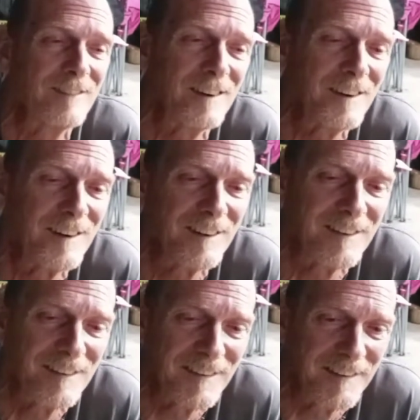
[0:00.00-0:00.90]

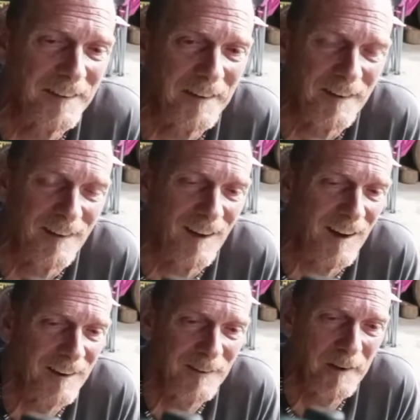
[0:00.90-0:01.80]

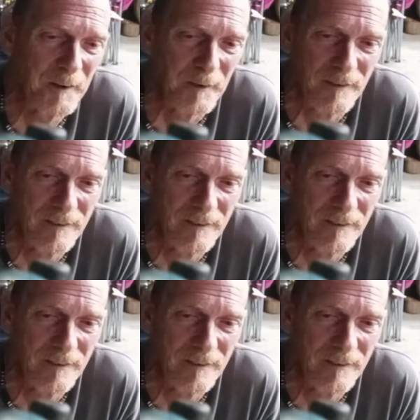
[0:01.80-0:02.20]
I don't know.